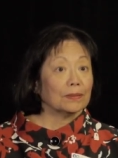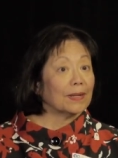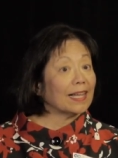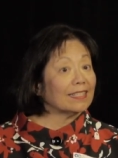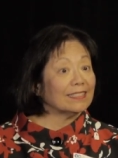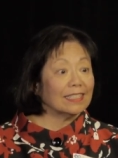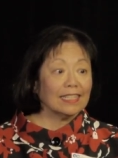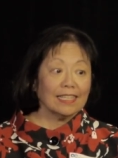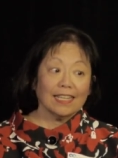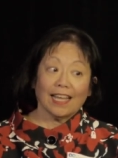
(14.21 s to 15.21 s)
Well,
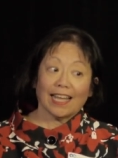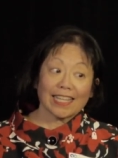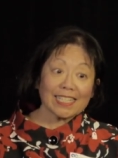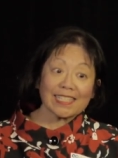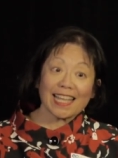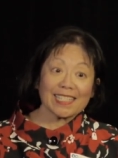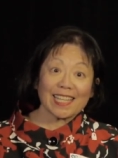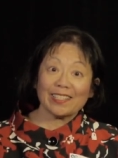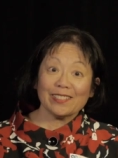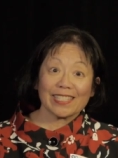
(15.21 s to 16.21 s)
I guess that
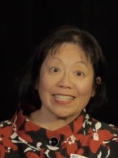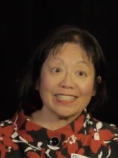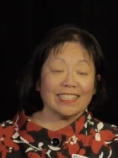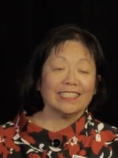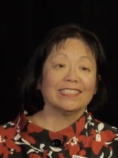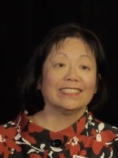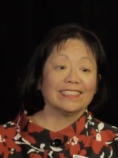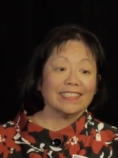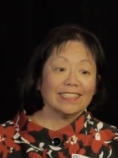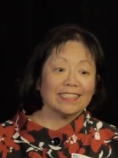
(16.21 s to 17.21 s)
settles it.
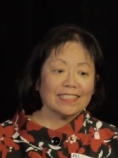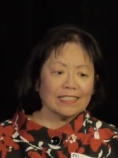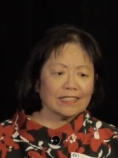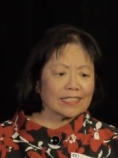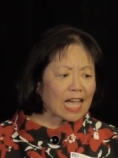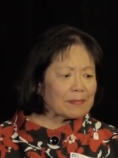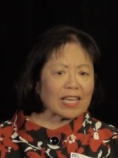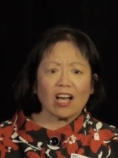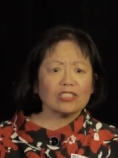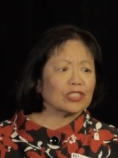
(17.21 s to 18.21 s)
The time
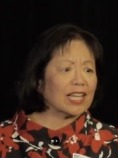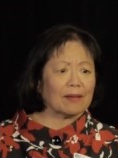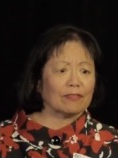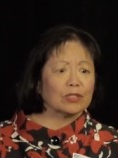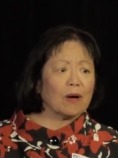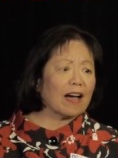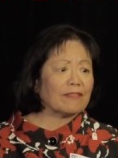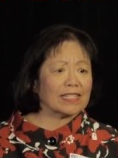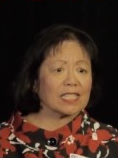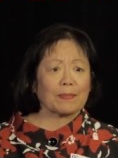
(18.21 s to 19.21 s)
my halter top flew
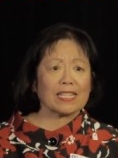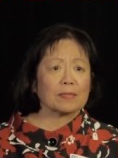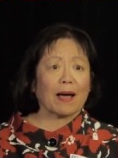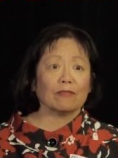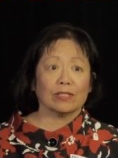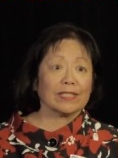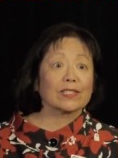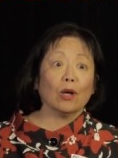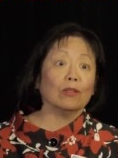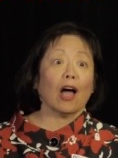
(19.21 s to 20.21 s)
off on Space Mountain
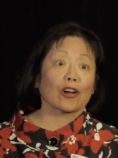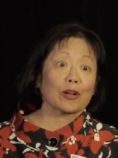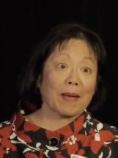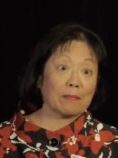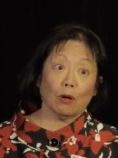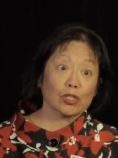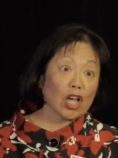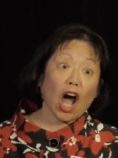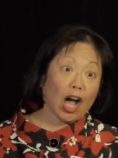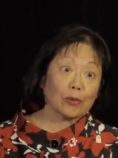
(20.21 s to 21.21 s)
is no longer my
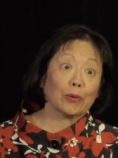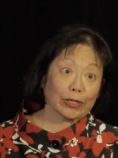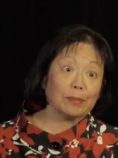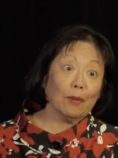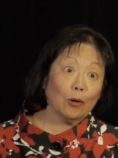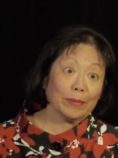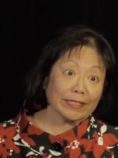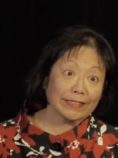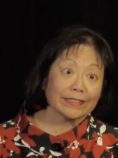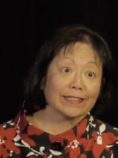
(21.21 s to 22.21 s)
most awkward moment. Uh,